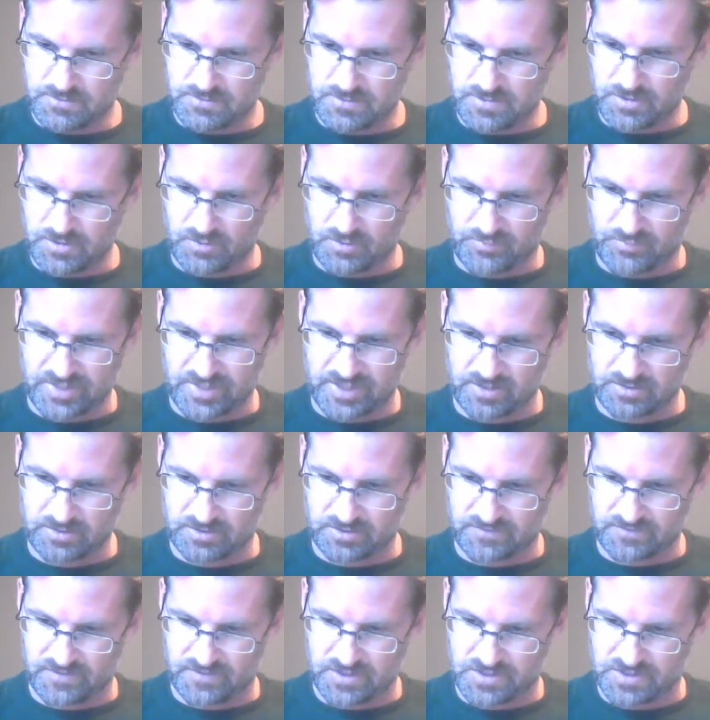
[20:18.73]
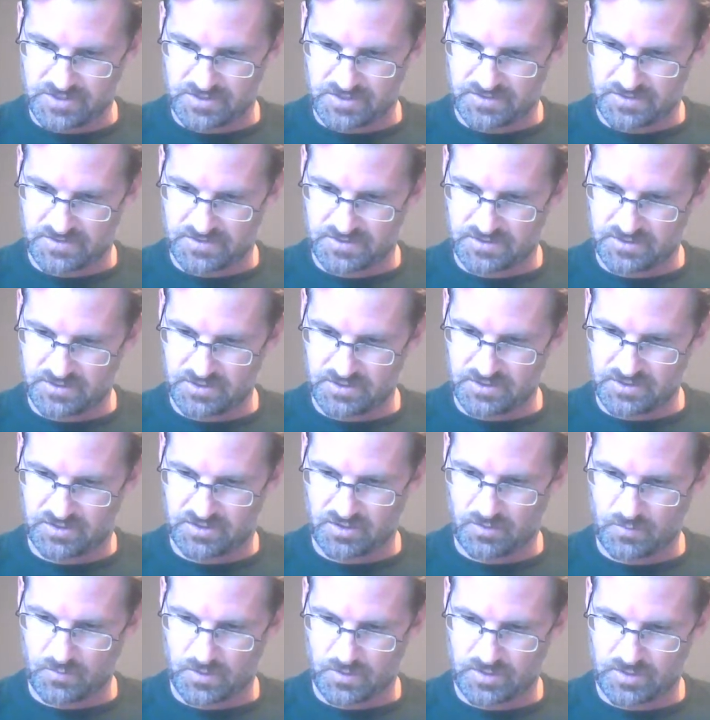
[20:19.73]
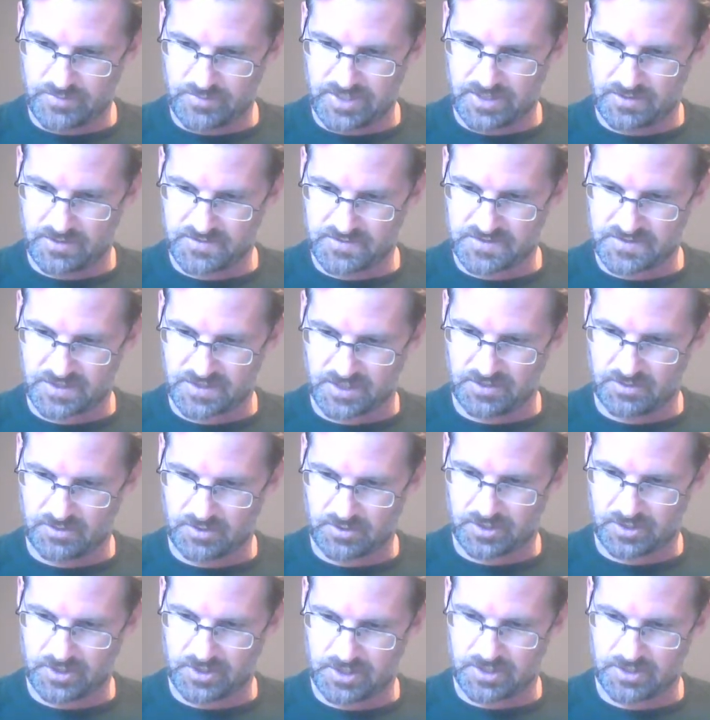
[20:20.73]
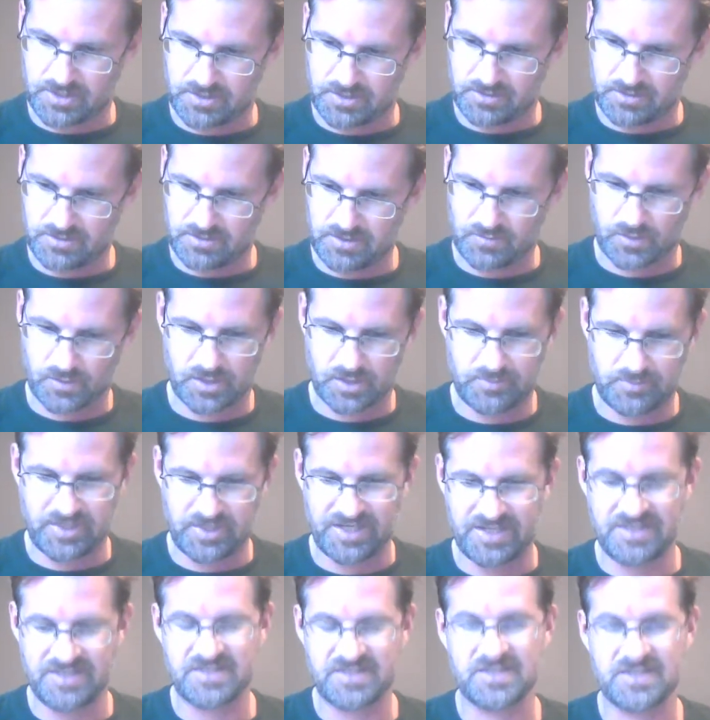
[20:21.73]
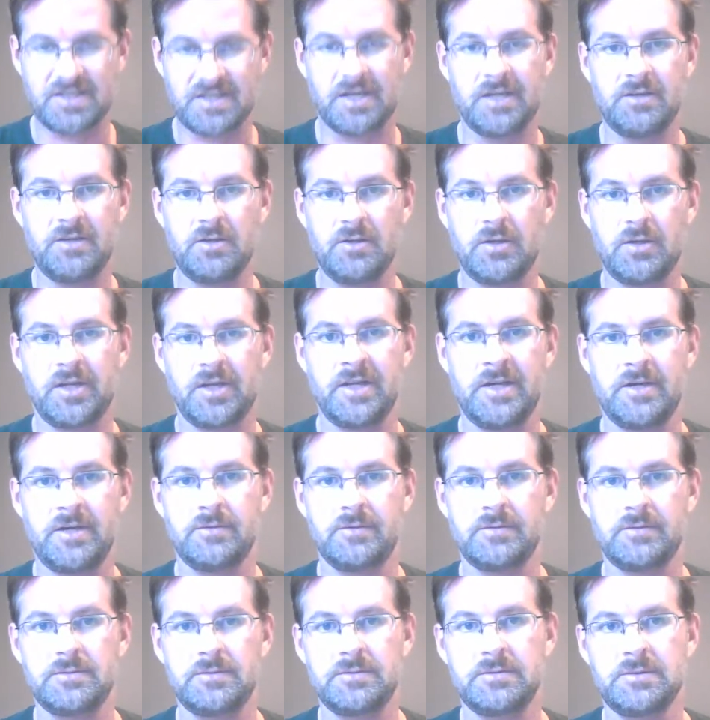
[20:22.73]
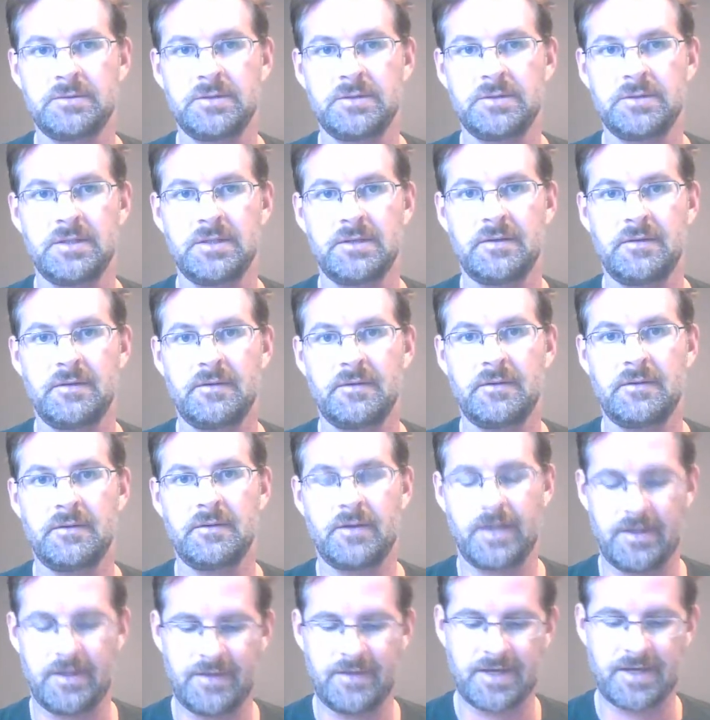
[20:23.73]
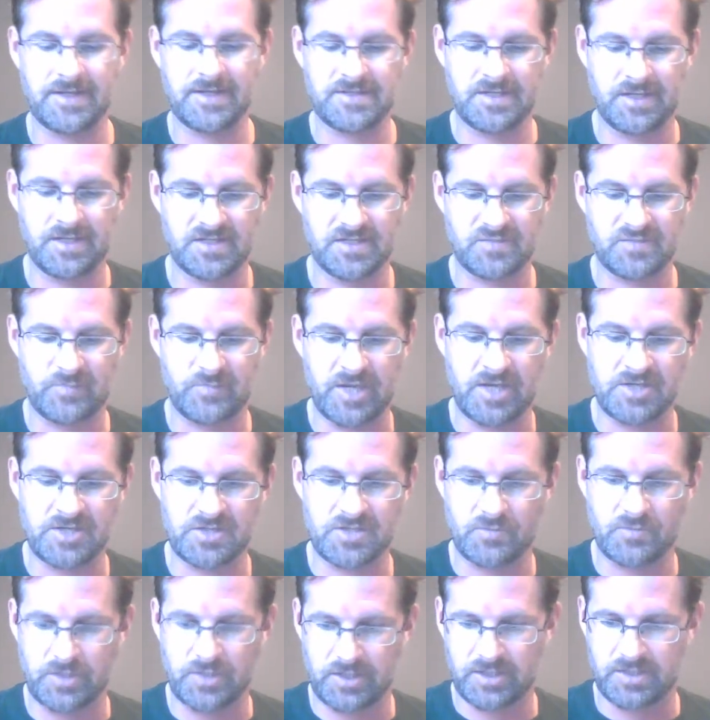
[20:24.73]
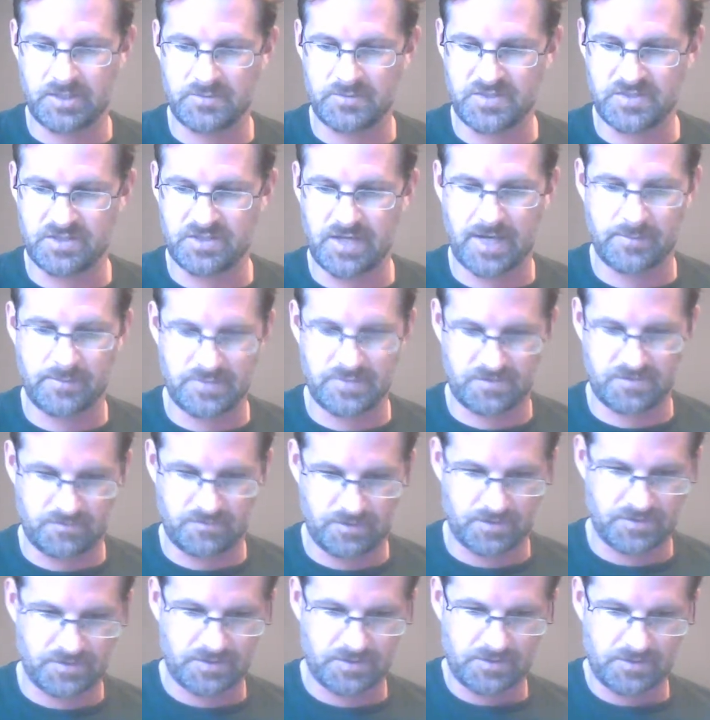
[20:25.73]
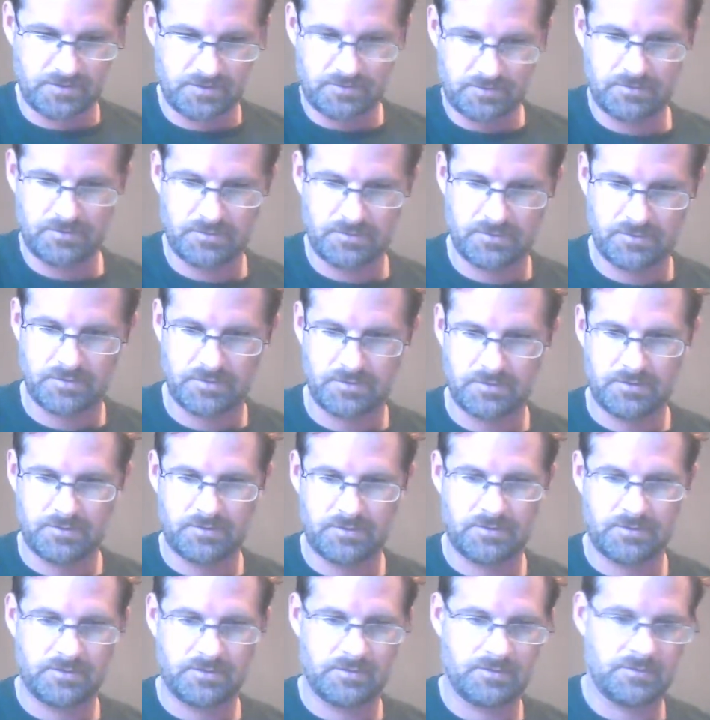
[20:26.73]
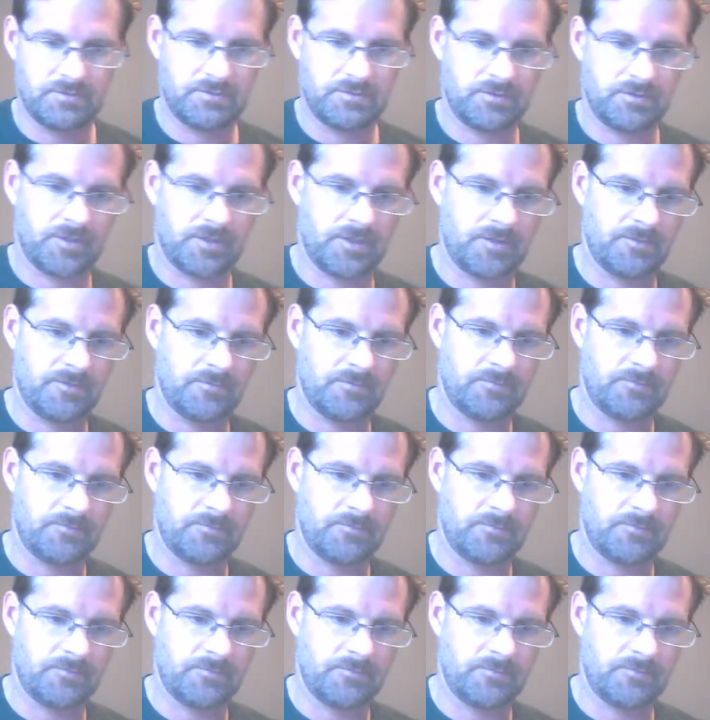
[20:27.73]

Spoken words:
your panel divisions. You don't want to be outside looking in. You want to be inside looking out. Okay, that's the expansion when it comes to atmospheres. Okay.